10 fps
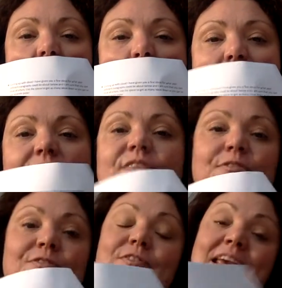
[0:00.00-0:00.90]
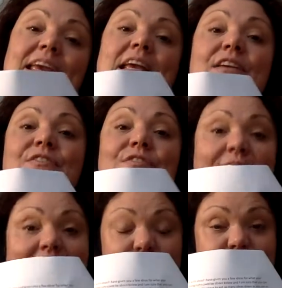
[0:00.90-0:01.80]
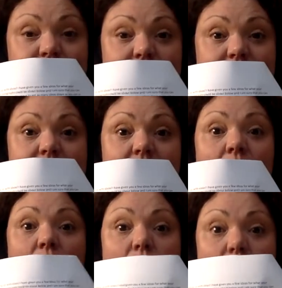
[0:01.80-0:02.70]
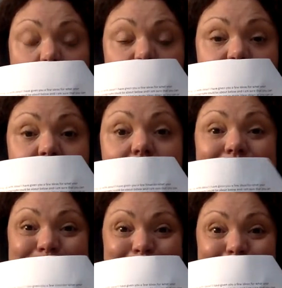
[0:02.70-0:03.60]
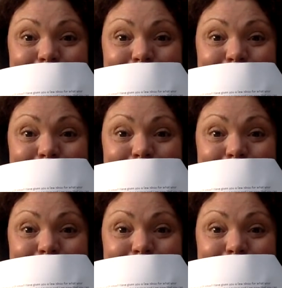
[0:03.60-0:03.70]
about the key features of the swamp